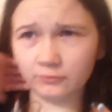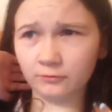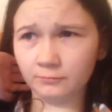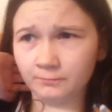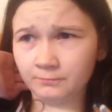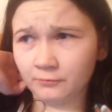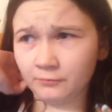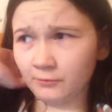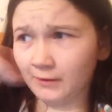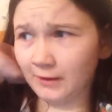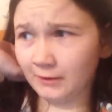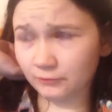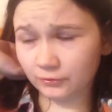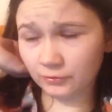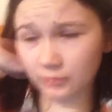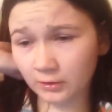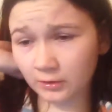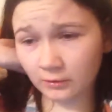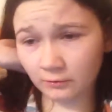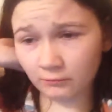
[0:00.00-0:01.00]
couple hours
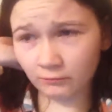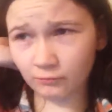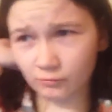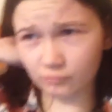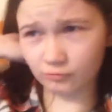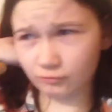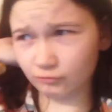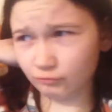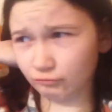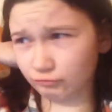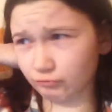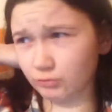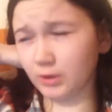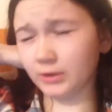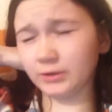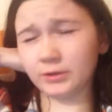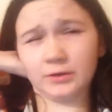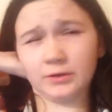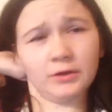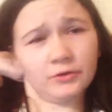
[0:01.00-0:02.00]
ago. I
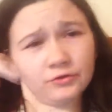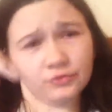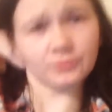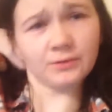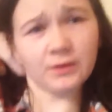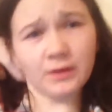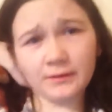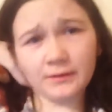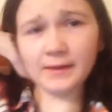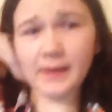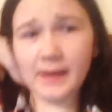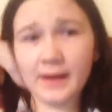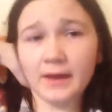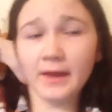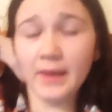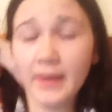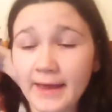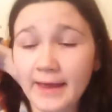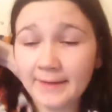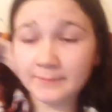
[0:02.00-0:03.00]
don't know, something like that.
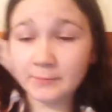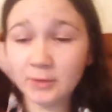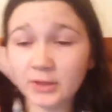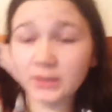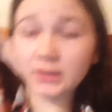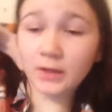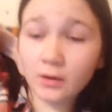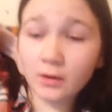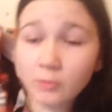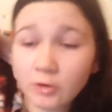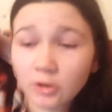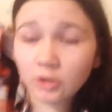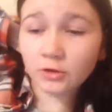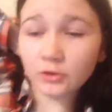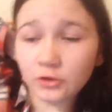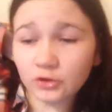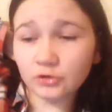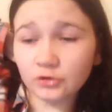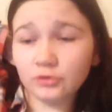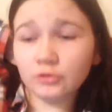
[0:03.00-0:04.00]
I'm like, oh my
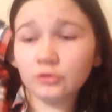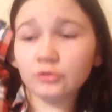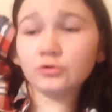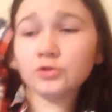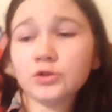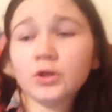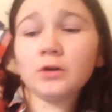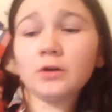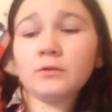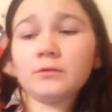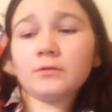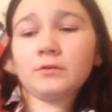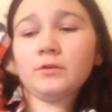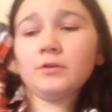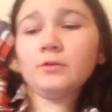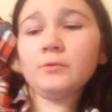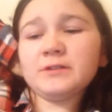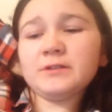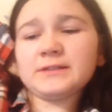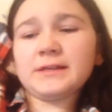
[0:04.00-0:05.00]
god, the new John
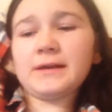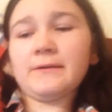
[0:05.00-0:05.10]
Lewis